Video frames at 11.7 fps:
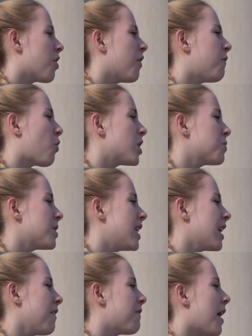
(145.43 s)
the force will
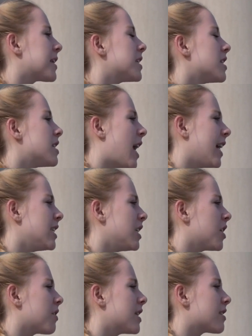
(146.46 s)
take effect 90
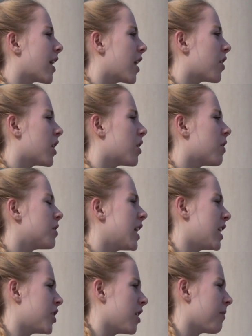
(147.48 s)
degrees later in the
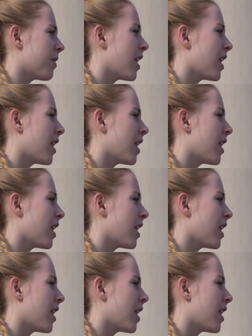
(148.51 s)
rotation.